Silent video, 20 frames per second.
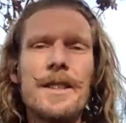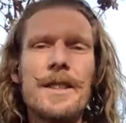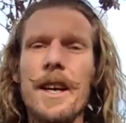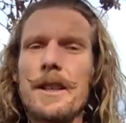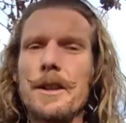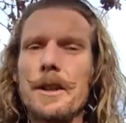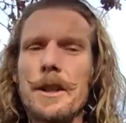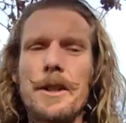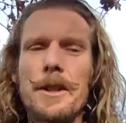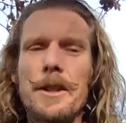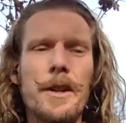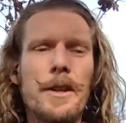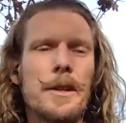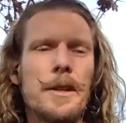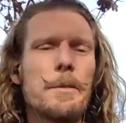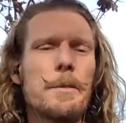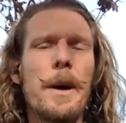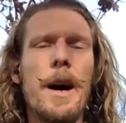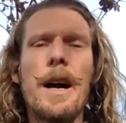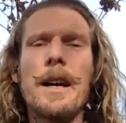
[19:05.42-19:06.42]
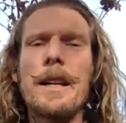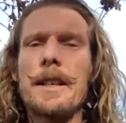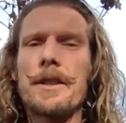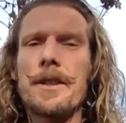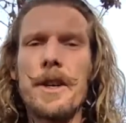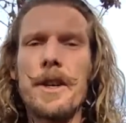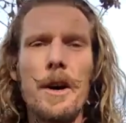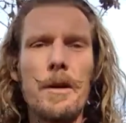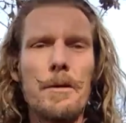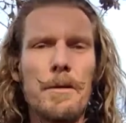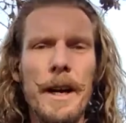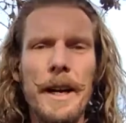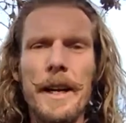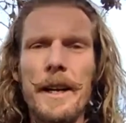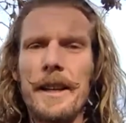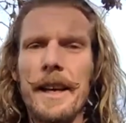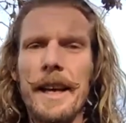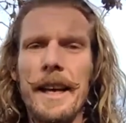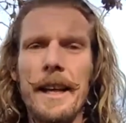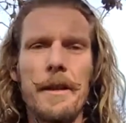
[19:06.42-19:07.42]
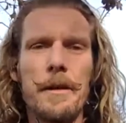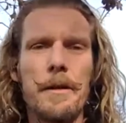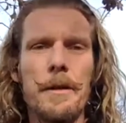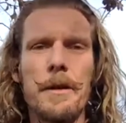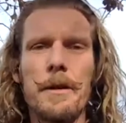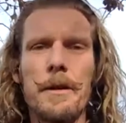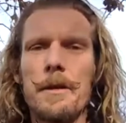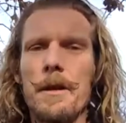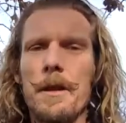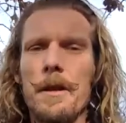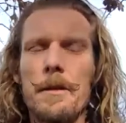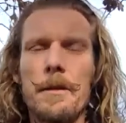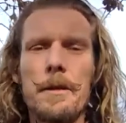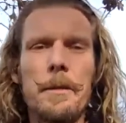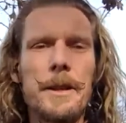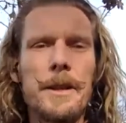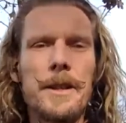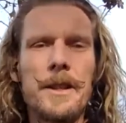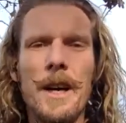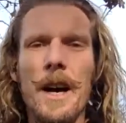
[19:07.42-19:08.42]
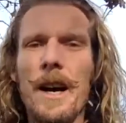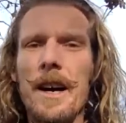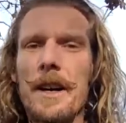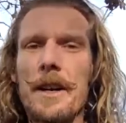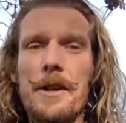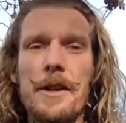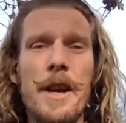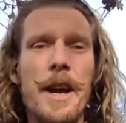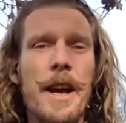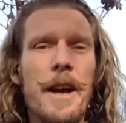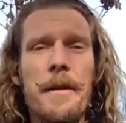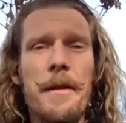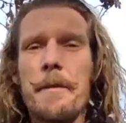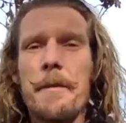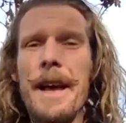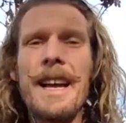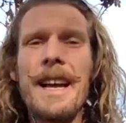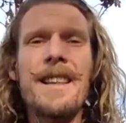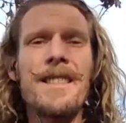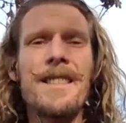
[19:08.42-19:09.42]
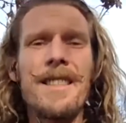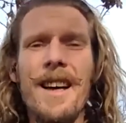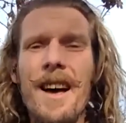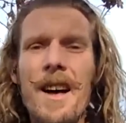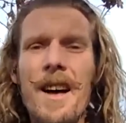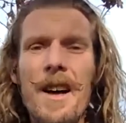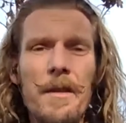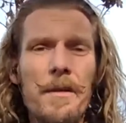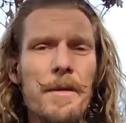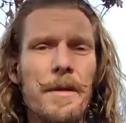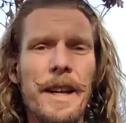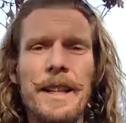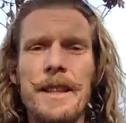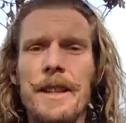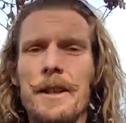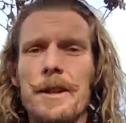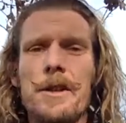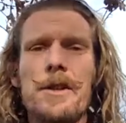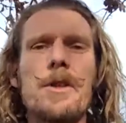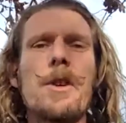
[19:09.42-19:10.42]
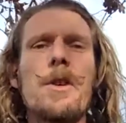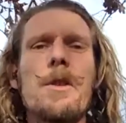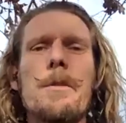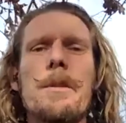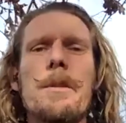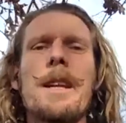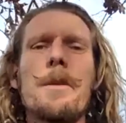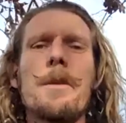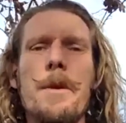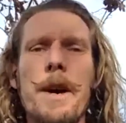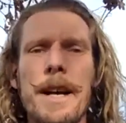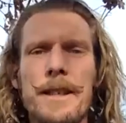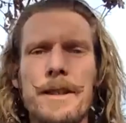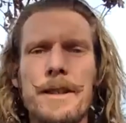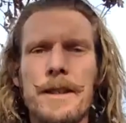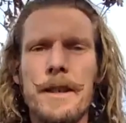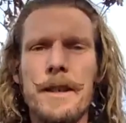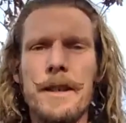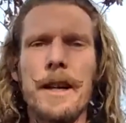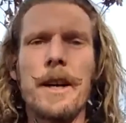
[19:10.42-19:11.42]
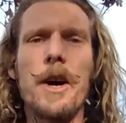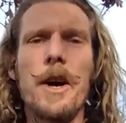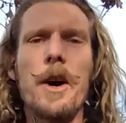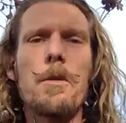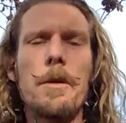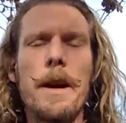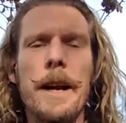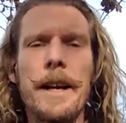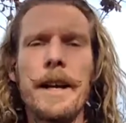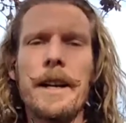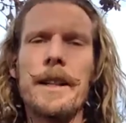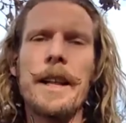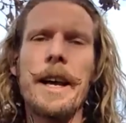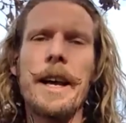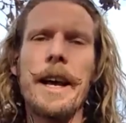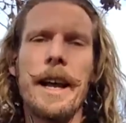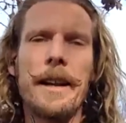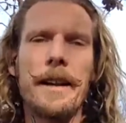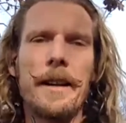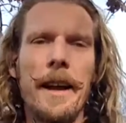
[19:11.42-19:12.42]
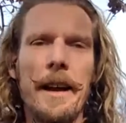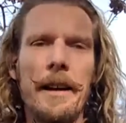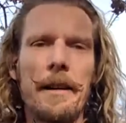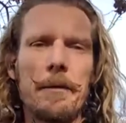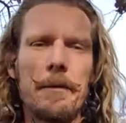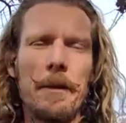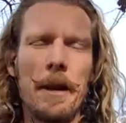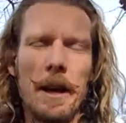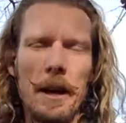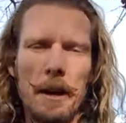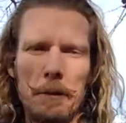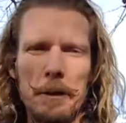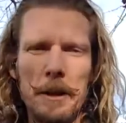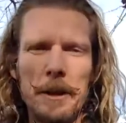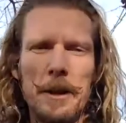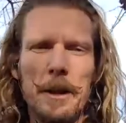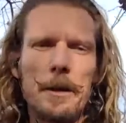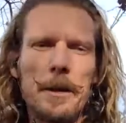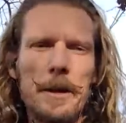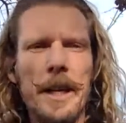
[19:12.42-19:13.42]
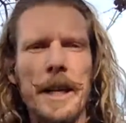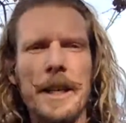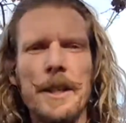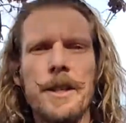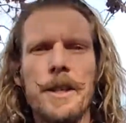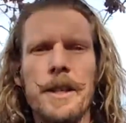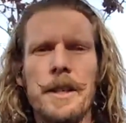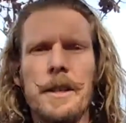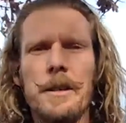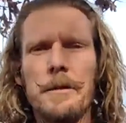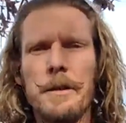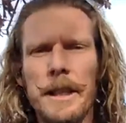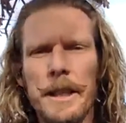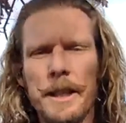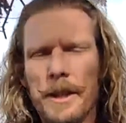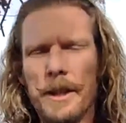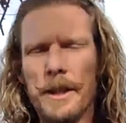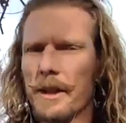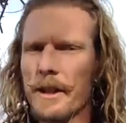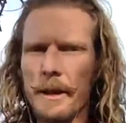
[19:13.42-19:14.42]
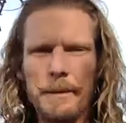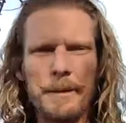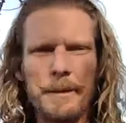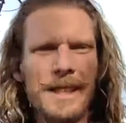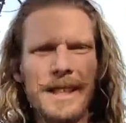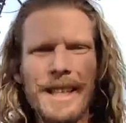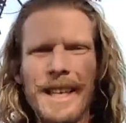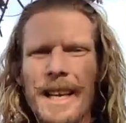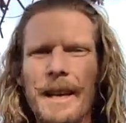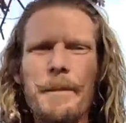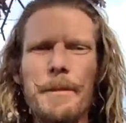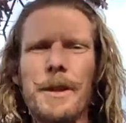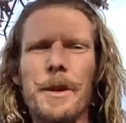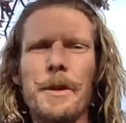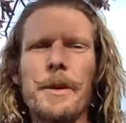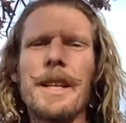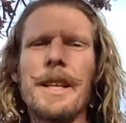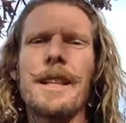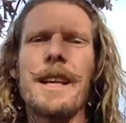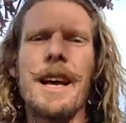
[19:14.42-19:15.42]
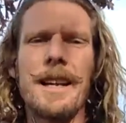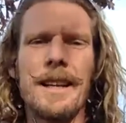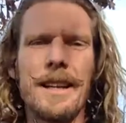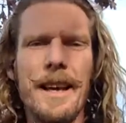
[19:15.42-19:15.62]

Touch each other's bodies, co-regulate through massage, make love. Like there's so many ways to co-regulate and reduce tension in the relationship. Just keep doing that.